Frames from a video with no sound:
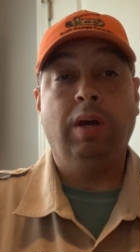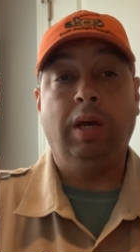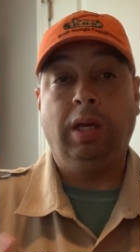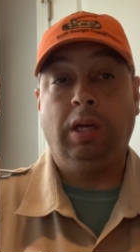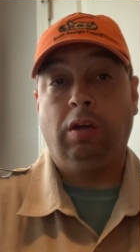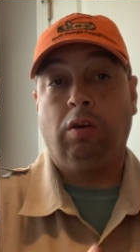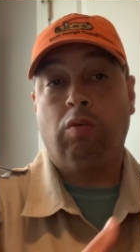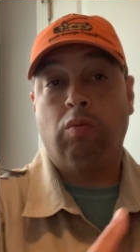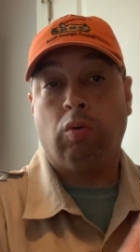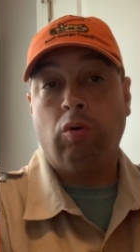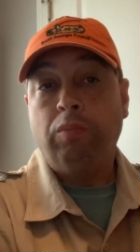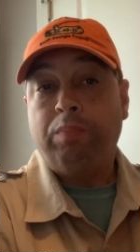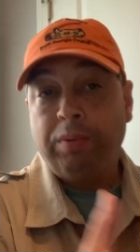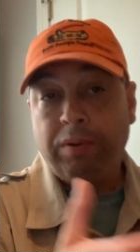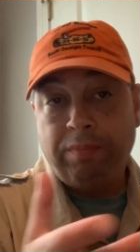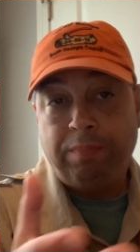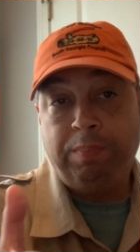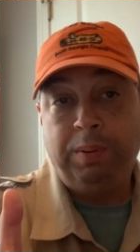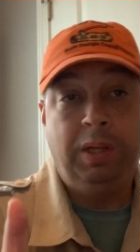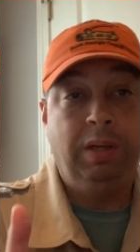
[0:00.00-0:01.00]
a group
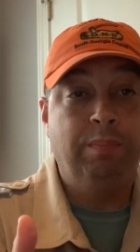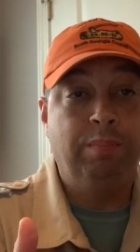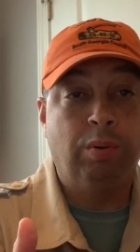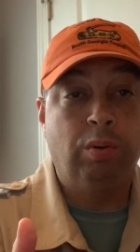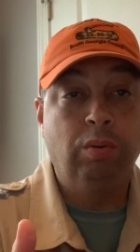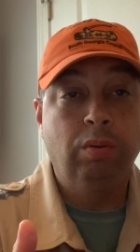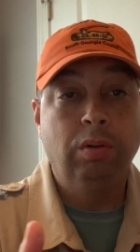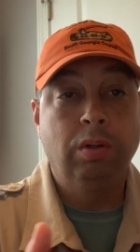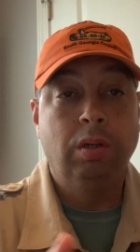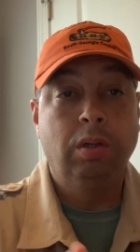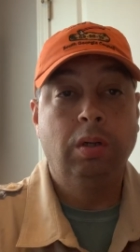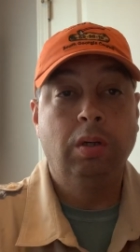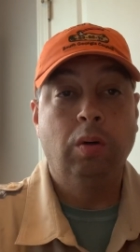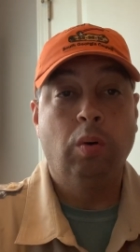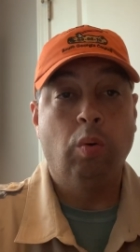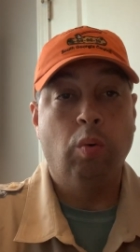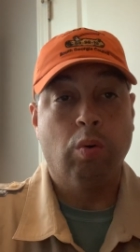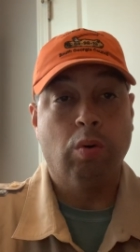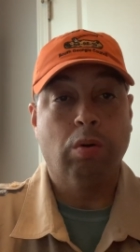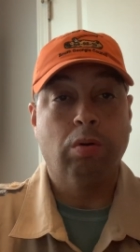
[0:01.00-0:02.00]
of people
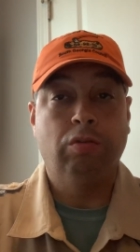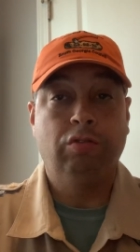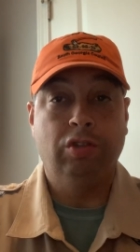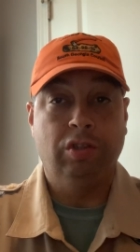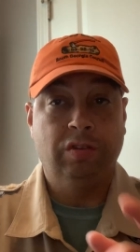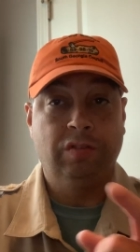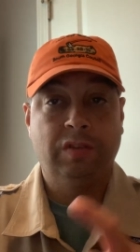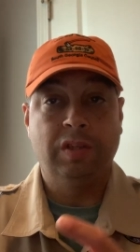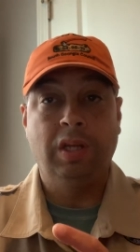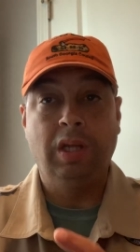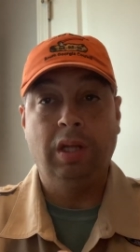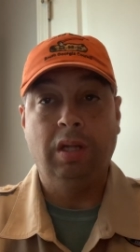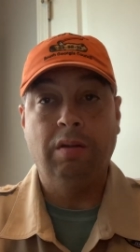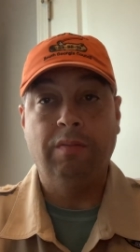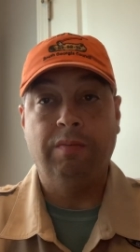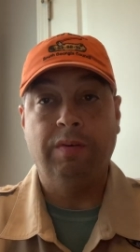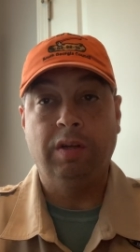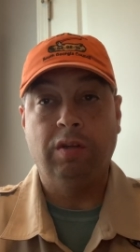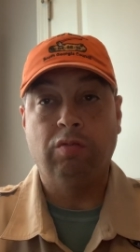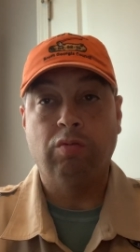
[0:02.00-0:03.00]
or just an
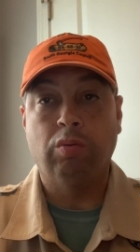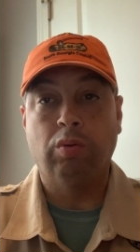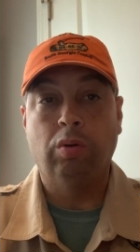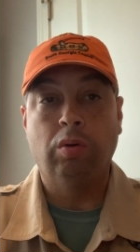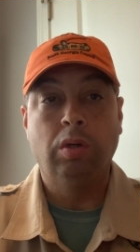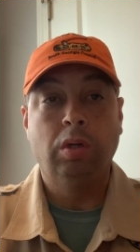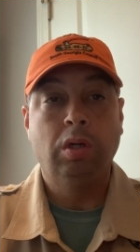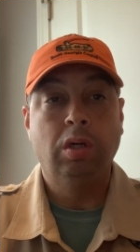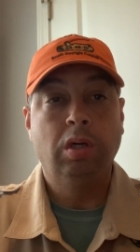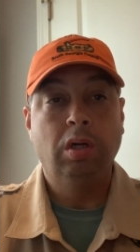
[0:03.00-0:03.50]
individual?